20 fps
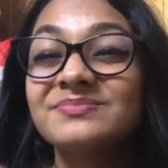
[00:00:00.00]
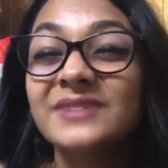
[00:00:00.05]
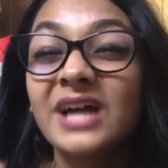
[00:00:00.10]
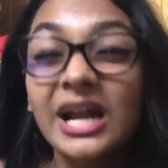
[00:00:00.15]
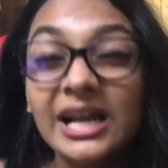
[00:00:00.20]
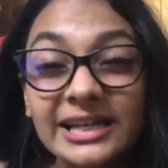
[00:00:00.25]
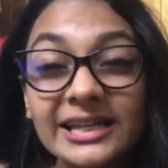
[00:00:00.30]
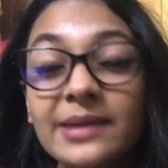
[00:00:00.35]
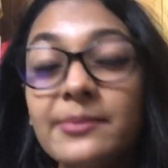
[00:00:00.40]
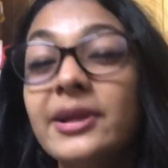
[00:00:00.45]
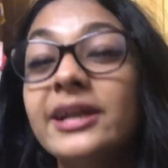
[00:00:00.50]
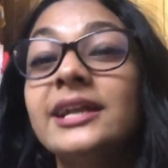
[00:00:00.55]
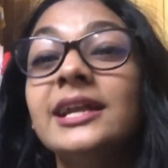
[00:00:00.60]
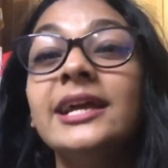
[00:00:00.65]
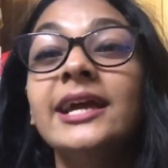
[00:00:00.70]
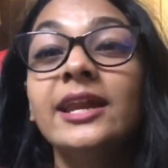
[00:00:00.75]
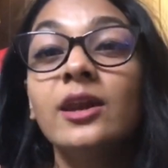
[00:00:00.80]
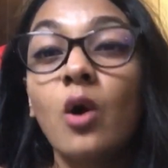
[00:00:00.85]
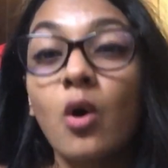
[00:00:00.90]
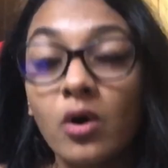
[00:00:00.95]

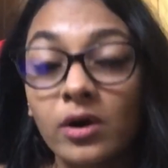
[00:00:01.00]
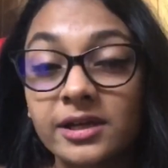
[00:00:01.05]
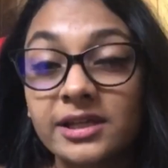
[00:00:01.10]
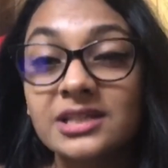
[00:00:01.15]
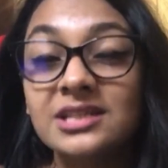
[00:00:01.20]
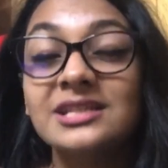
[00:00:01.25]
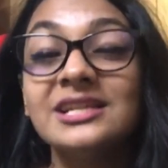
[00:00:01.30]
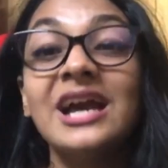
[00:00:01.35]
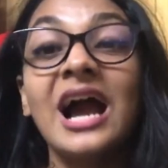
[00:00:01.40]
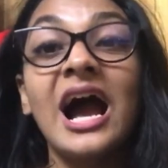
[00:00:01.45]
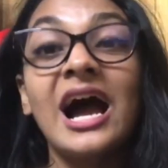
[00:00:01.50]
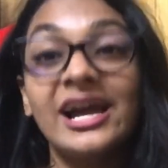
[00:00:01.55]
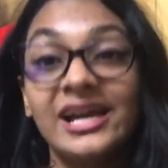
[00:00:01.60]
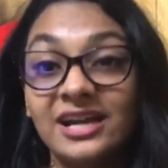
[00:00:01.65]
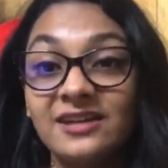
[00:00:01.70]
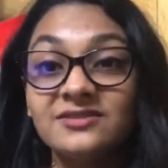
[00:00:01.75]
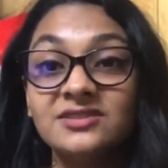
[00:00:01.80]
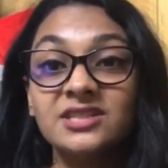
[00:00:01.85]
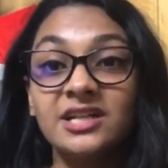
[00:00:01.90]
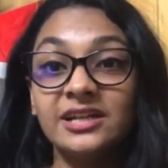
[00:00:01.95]
ultimately and honestly, I
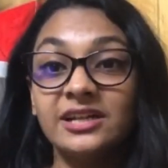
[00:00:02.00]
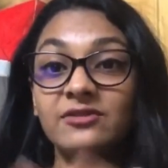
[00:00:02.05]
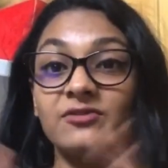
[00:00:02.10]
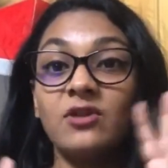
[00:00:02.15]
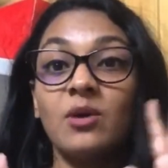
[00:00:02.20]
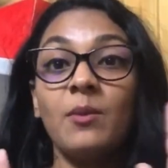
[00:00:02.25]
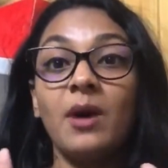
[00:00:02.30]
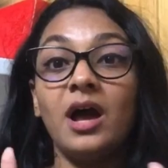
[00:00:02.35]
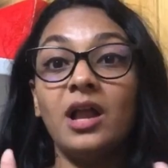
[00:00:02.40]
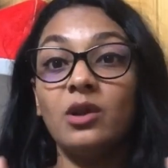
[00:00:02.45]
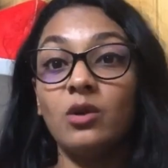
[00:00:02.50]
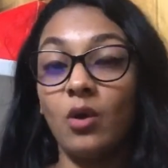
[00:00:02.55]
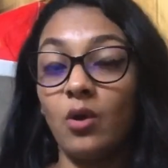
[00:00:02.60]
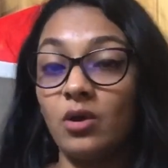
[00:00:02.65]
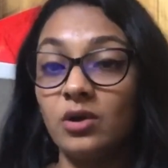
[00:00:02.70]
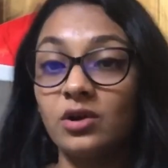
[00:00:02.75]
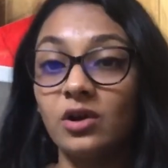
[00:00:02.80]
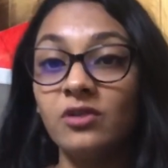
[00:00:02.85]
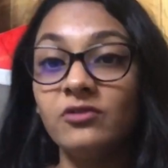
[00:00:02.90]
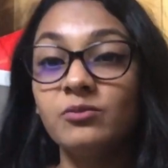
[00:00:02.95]
have studied from a
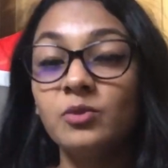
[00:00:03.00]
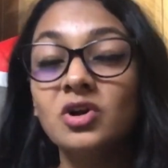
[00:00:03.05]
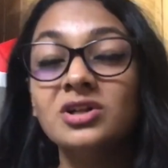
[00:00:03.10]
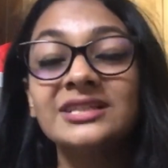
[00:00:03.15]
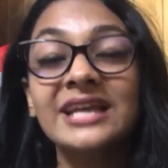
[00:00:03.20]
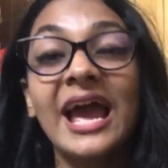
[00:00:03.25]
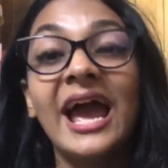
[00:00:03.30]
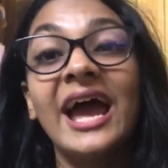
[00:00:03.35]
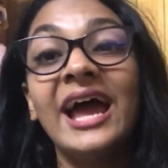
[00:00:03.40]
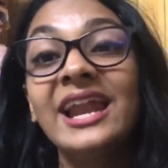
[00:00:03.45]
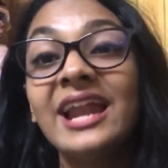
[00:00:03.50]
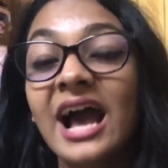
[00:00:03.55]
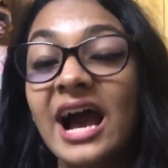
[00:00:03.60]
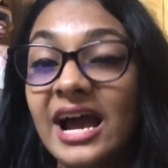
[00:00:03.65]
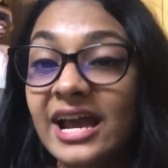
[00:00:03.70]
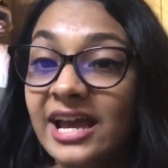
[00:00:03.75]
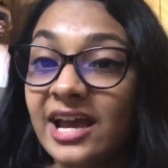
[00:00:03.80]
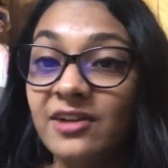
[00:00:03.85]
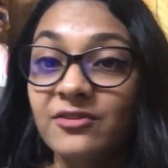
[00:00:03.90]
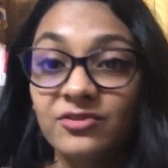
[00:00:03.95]
lot of books and
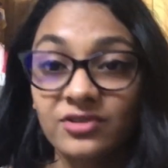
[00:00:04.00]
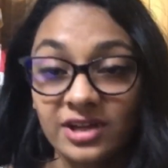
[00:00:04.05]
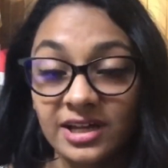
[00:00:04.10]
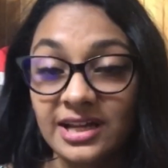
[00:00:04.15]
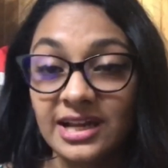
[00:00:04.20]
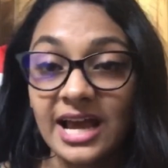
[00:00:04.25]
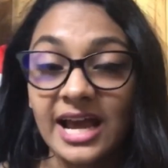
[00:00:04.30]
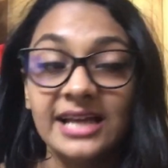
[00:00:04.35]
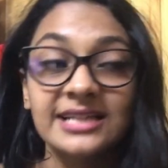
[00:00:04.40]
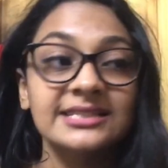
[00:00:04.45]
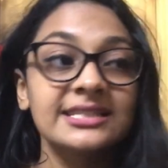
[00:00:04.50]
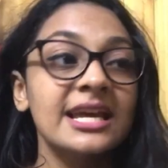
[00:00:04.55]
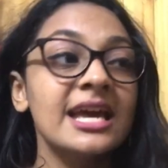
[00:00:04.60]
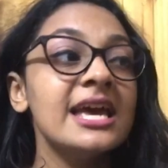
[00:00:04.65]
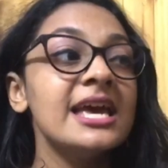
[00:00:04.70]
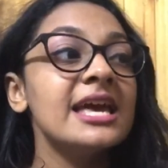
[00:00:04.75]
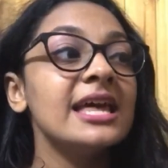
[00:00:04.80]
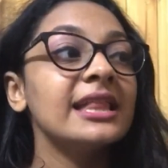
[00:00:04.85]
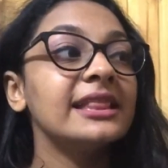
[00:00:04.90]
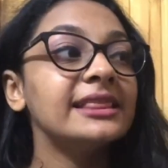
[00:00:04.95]
I have realized
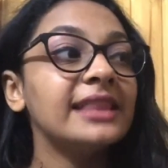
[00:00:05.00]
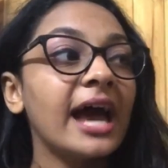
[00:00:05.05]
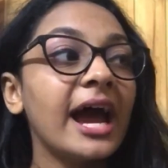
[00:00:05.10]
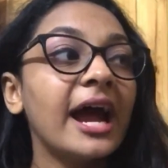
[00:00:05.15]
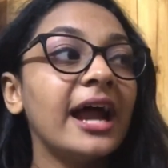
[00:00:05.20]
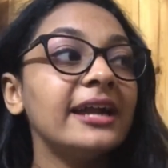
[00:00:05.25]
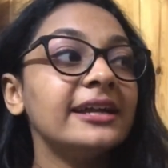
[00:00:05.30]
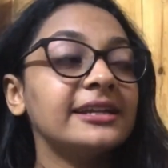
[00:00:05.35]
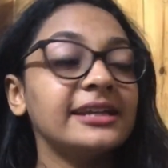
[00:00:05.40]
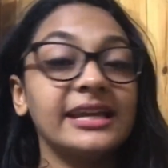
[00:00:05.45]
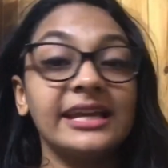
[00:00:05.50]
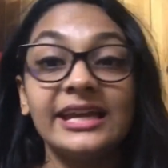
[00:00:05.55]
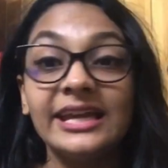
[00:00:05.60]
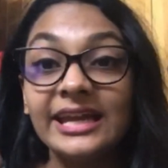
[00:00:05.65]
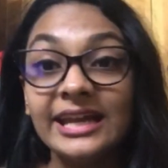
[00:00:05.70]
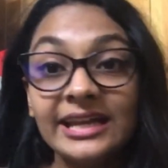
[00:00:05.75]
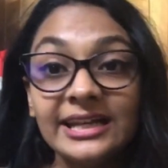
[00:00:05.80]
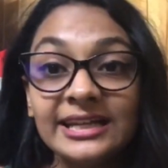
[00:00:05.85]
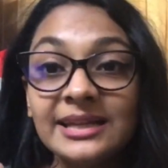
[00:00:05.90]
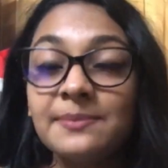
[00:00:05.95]
that
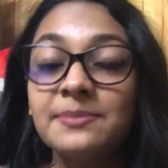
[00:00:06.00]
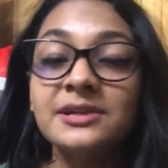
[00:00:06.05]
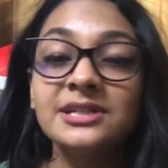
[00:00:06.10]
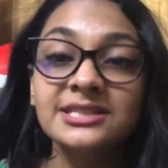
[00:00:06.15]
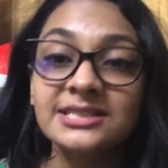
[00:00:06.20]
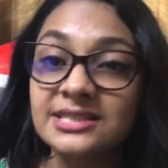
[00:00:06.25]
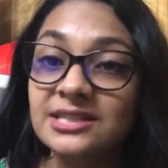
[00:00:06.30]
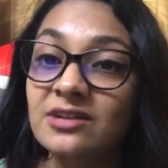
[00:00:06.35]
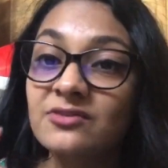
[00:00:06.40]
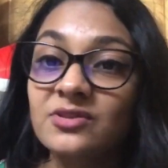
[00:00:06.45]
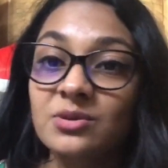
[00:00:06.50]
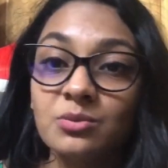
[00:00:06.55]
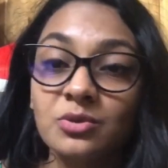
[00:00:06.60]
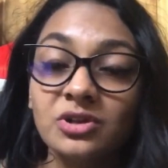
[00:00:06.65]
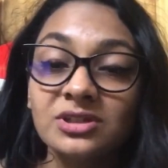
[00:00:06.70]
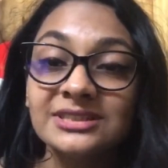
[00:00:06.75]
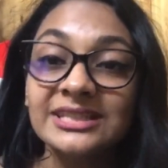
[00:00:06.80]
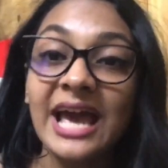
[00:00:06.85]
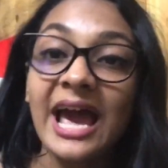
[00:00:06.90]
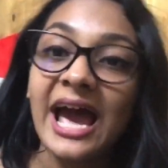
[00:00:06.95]
80% of the
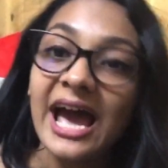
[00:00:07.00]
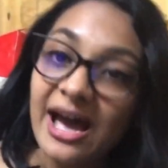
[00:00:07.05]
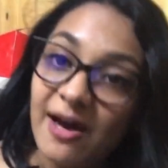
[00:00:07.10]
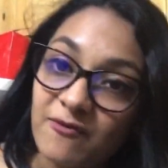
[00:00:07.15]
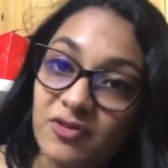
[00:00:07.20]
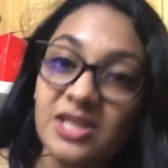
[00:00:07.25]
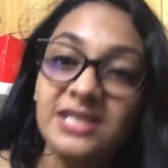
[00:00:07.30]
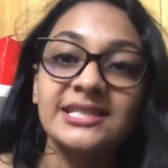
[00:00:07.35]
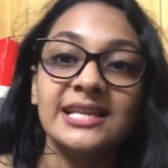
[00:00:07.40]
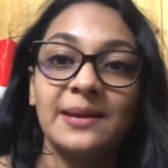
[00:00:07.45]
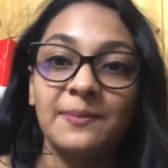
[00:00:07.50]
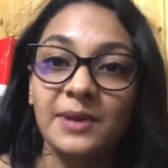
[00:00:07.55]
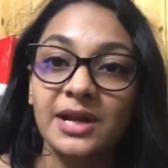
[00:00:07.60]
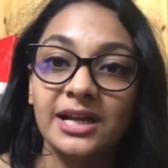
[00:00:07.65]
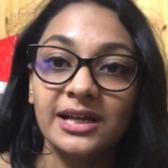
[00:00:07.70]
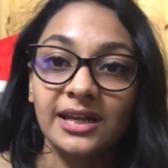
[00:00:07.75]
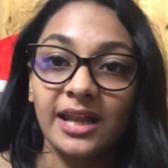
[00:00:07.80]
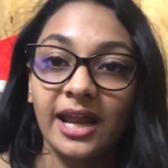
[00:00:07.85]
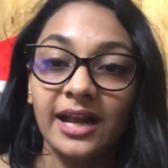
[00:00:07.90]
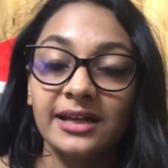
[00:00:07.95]
books have the same
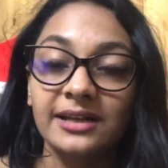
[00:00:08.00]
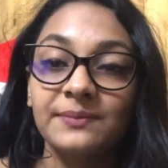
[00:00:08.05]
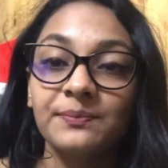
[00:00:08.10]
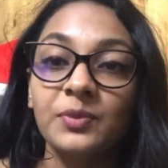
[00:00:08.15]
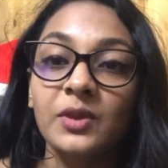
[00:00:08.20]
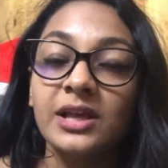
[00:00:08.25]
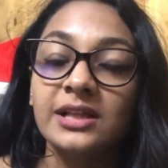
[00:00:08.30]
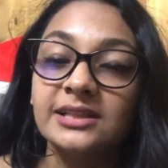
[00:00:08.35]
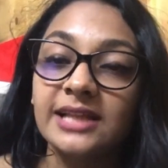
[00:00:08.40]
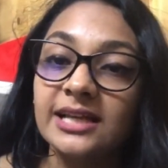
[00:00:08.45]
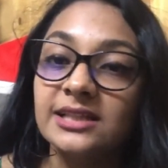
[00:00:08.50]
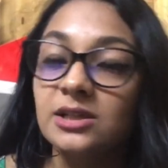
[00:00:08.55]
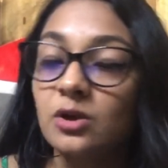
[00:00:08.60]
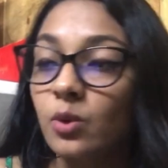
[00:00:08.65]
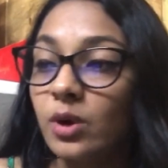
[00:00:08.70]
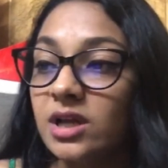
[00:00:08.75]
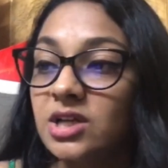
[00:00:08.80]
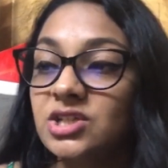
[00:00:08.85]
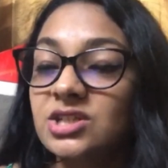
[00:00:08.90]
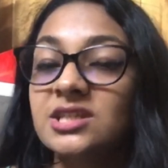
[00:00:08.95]
content. Like the
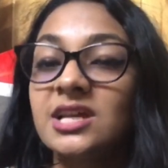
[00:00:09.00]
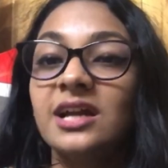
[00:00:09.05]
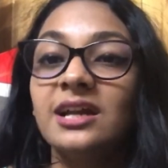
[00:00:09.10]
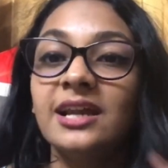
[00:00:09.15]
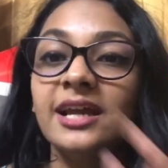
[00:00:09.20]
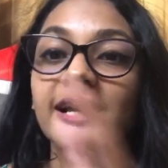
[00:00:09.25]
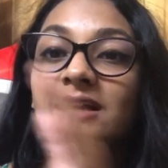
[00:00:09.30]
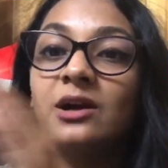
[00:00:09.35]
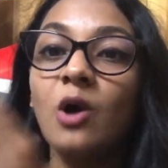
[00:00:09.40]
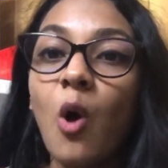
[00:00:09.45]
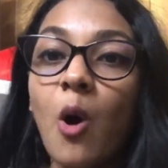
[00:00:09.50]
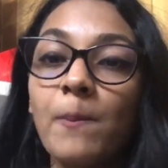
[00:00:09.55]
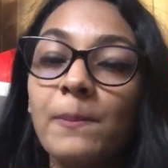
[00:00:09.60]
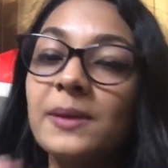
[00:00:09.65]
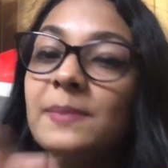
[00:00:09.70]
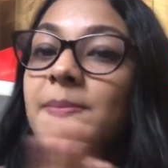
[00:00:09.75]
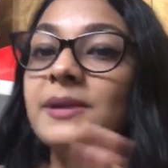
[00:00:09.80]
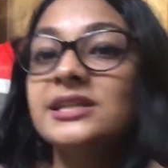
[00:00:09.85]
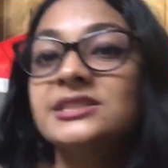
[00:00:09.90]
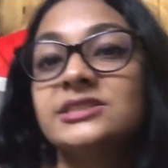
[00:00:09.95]
questions are like
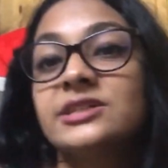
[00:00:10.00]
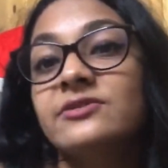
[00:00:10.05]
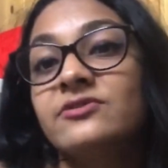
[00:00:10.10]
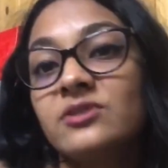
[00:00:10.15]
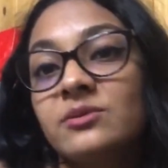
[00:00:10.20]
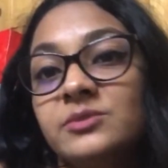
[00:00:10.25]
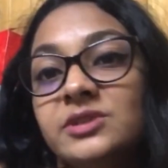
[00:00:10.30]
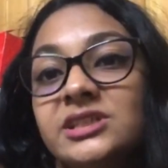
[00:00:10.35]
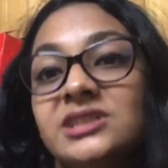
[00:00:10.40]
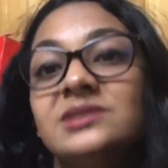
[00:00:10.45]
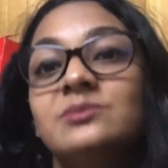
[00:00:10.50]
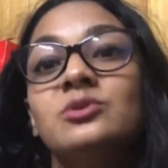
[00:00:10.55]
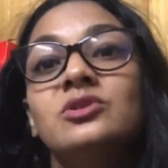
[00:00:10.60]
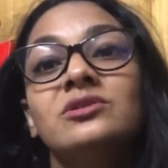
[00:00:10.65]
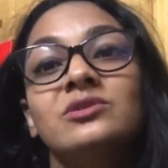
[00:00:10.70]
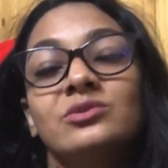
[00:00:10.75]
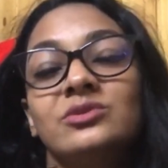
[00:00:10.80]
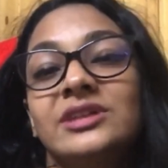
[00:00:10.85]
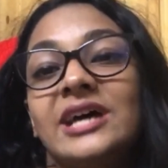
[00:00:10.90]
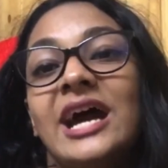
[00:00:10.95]
copy pasted from this
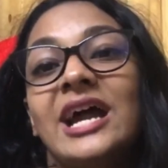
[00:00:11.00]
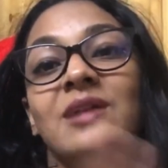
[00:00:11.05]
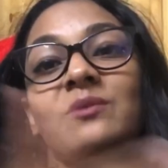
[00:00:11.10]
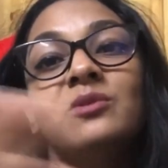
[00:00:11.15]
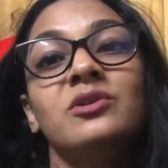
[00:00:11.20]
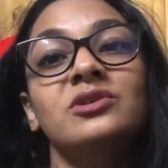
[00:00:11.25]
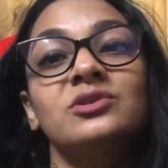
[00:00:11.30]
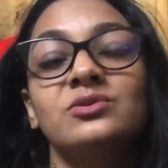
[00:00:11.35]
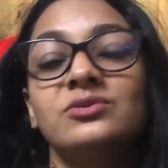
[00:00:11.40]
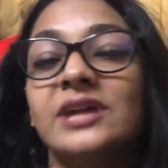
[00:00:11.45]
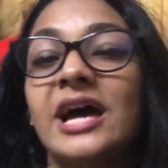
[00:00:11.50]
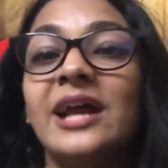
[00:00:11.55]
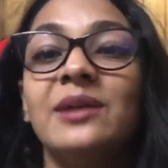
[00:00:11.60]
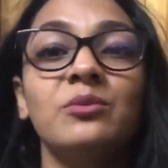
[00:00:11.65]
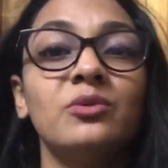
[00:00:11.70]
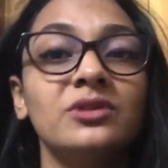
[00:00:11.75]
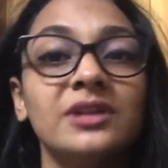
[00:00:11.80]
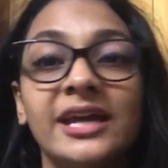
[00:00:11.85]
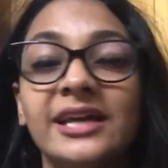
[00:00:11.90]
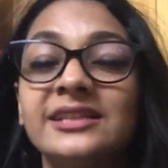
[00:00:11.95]
book to that book to that
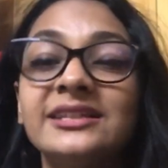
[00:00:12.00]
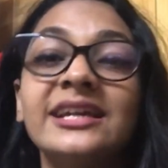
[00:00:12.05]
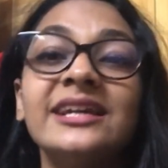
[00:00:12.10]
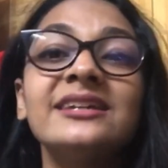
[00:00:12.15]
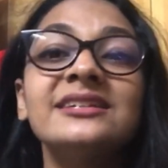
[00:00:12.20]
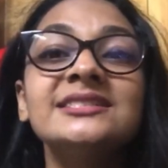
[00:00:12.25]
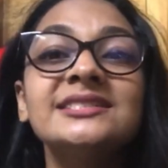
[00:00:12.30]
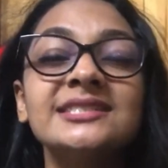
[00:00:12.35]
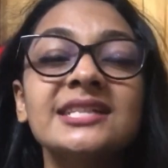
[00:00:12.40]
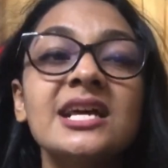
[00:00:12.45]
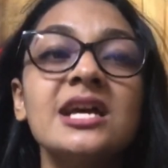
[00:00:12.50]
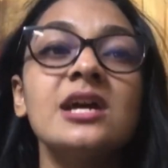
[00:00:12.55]
book. Like there is